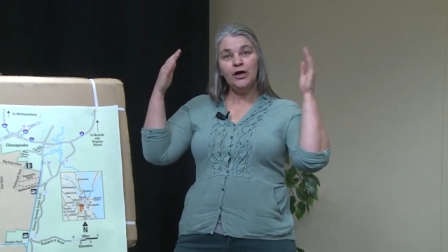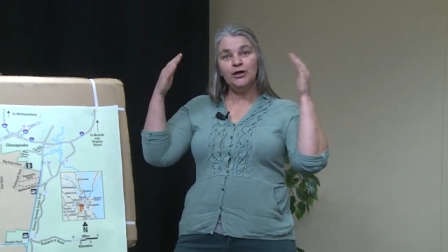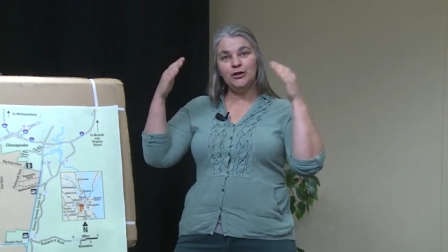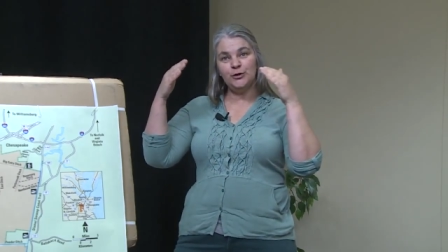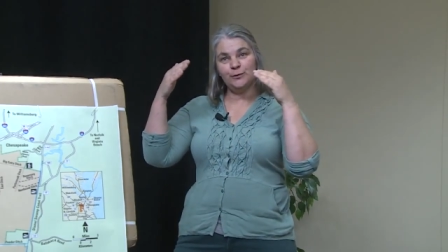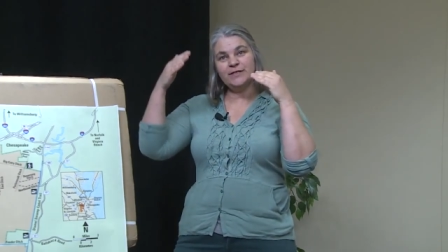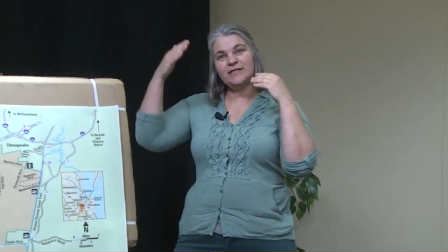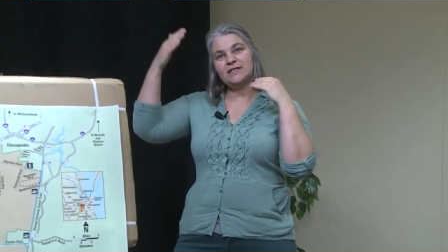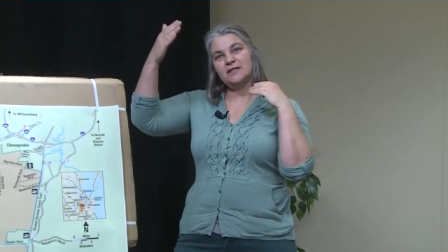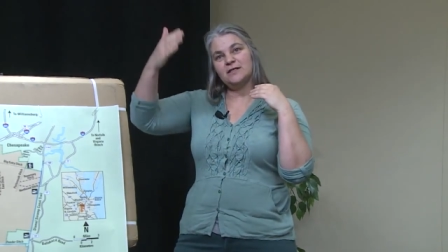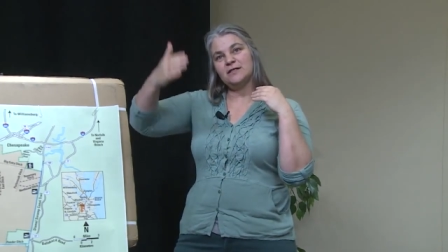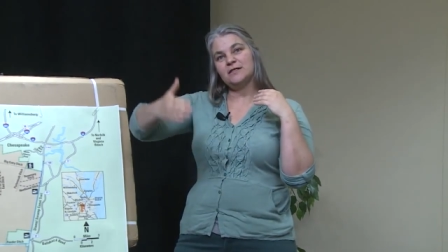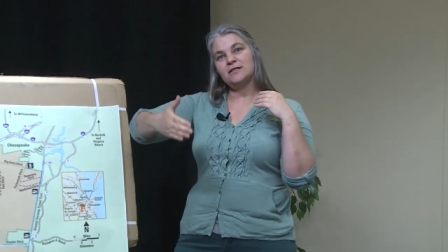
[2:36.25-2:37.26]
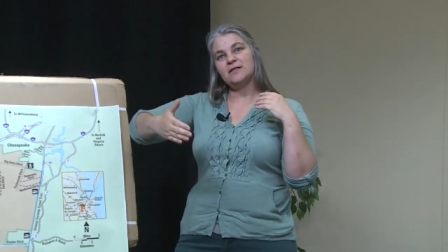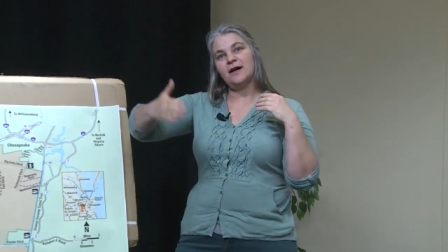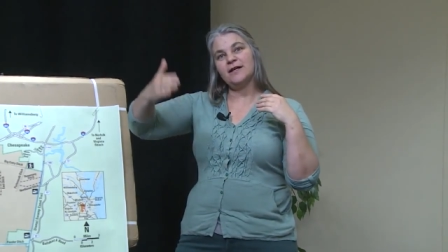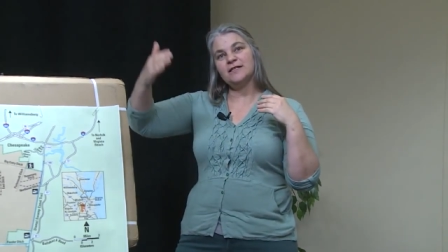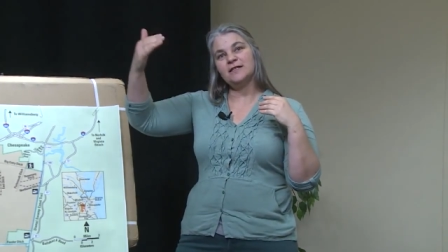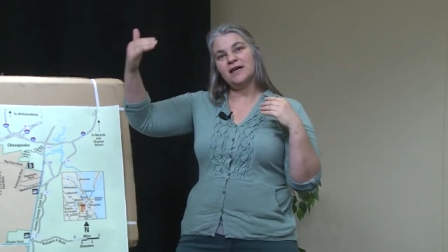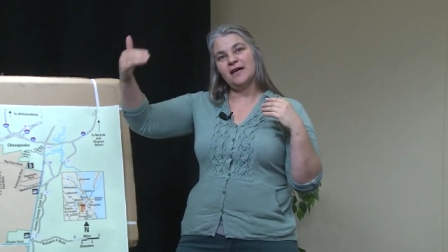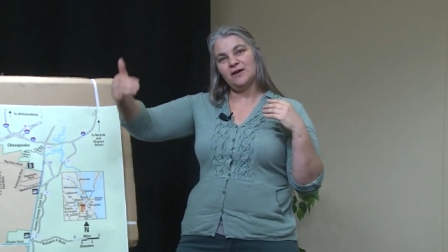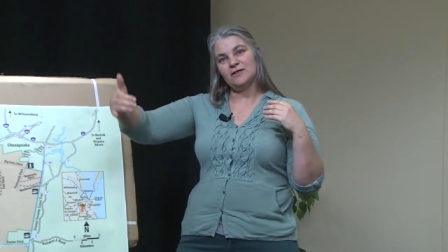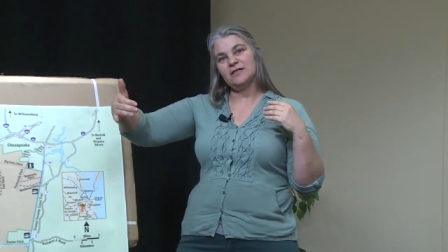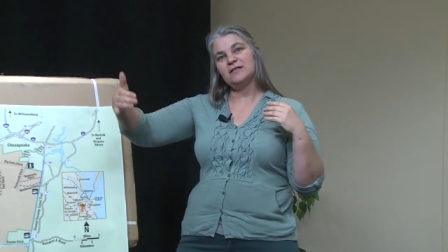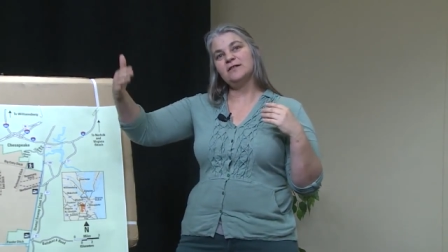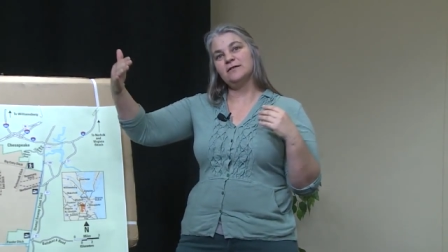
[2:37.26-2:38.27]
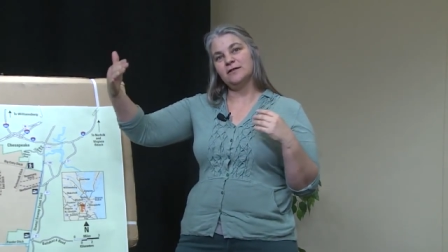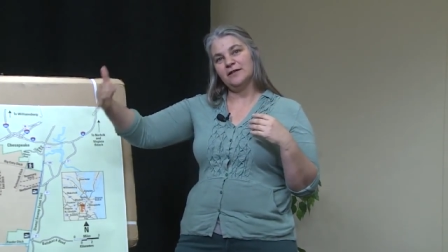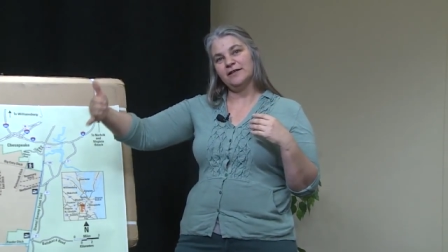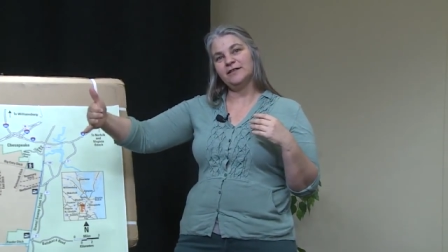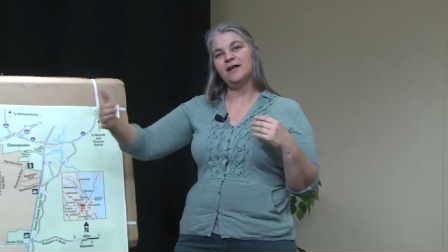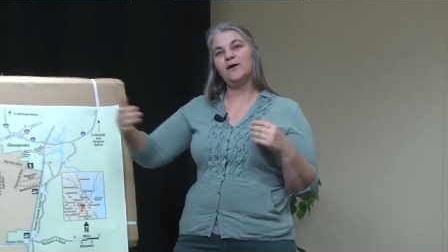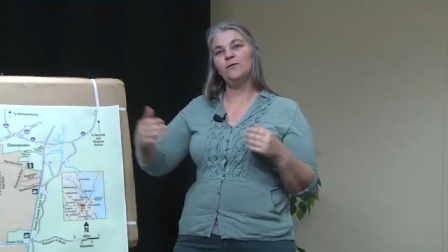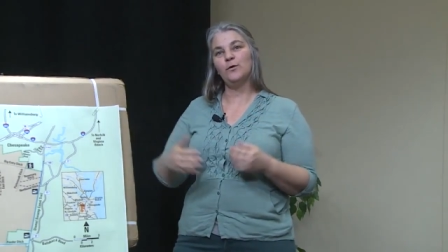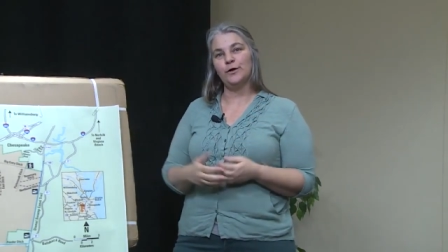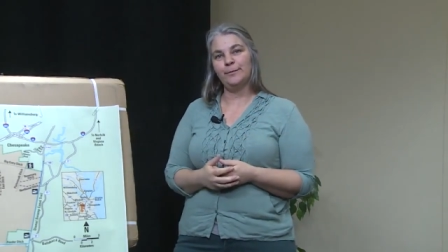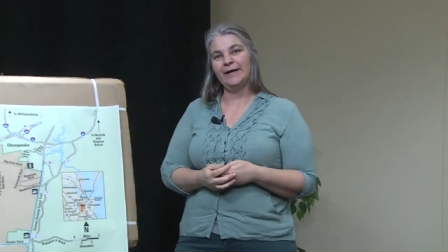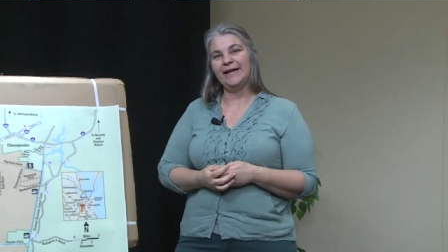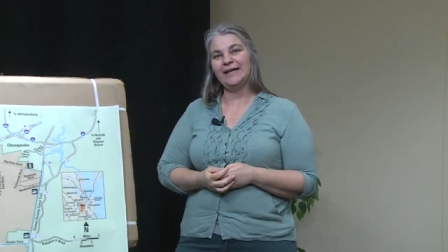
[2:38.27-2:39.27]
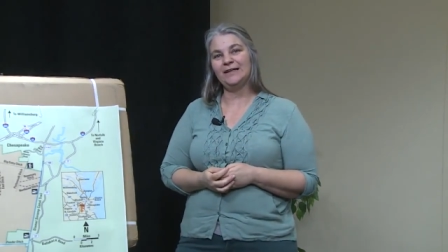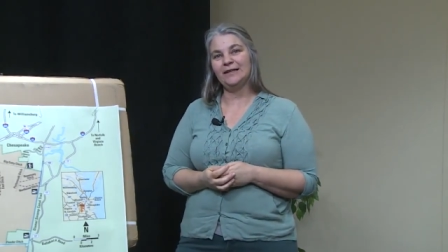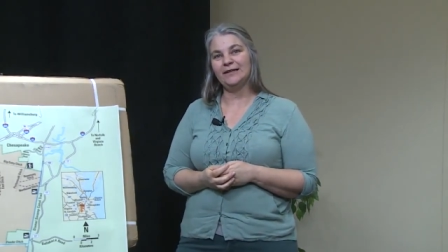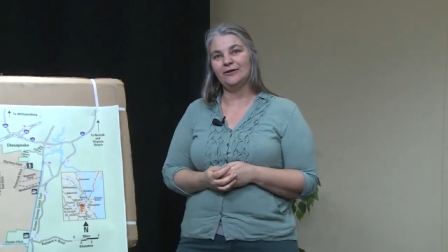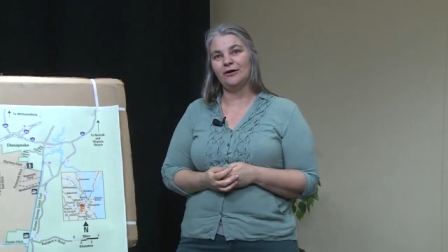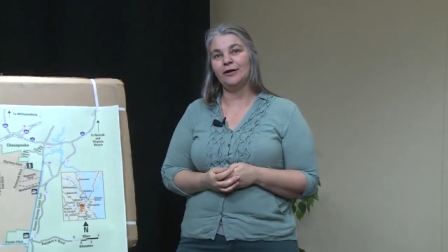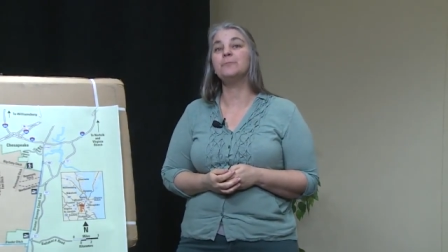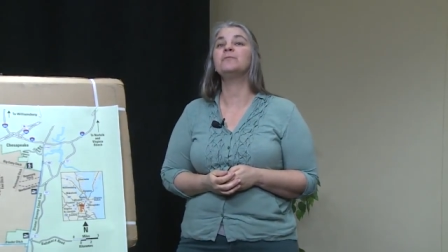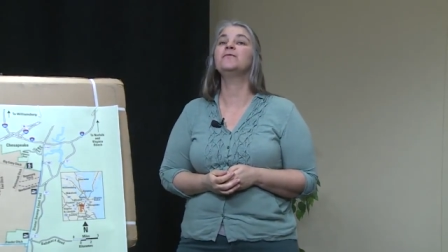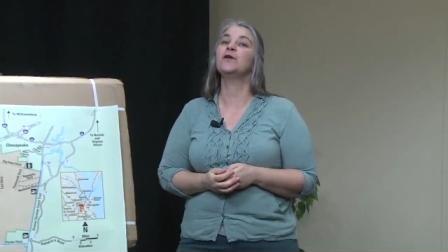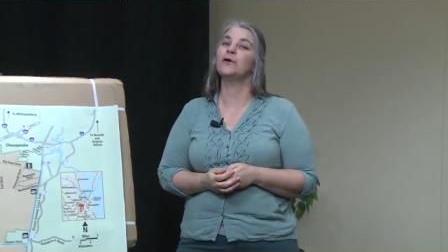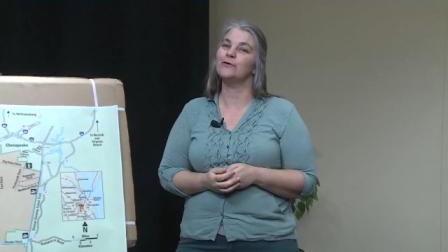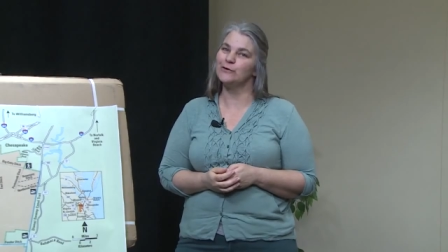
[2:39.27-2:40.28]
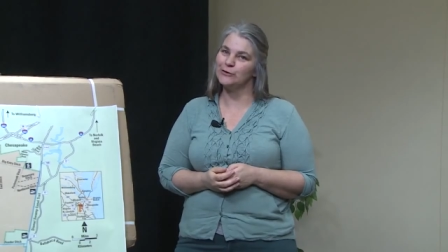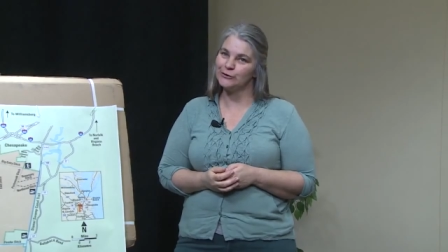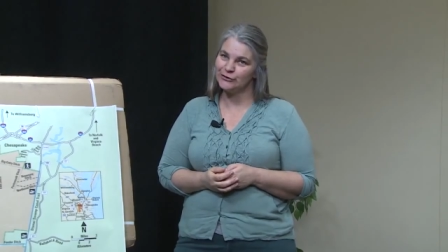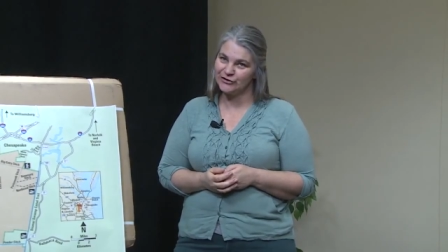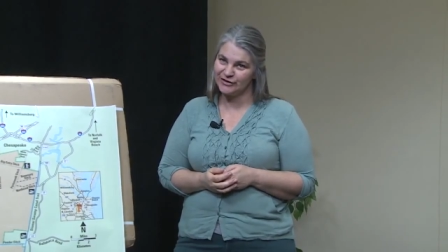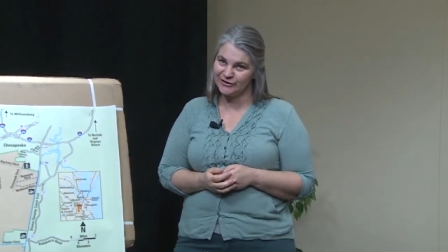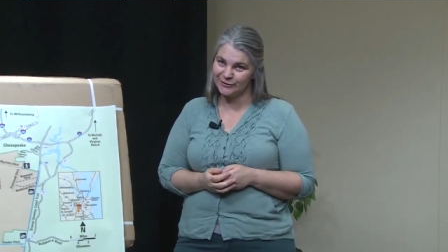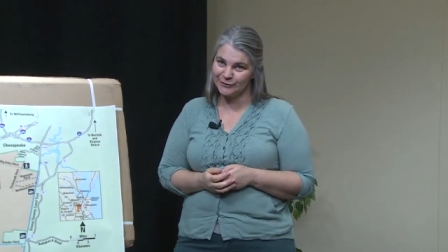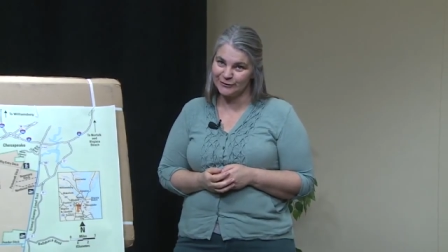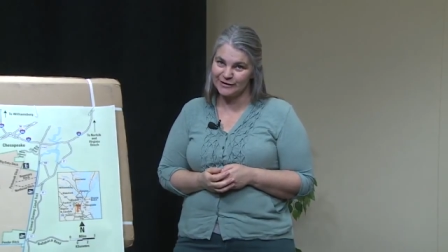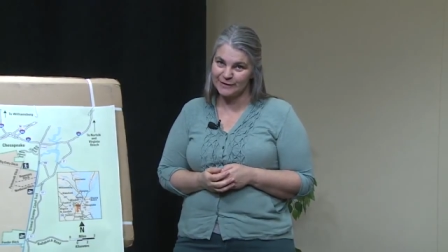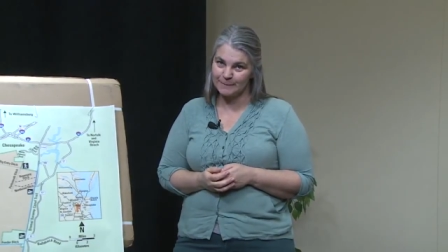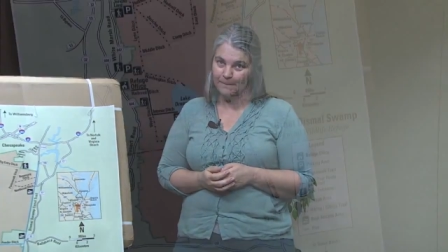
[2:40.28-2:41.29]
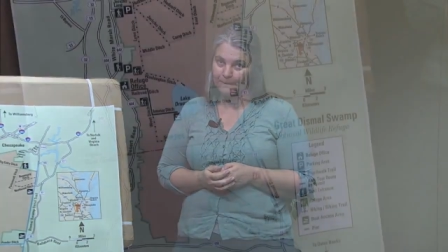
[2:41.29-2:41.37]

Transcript: you would see the sides of the houses look like they have wood paneling on them. Those are your shingles.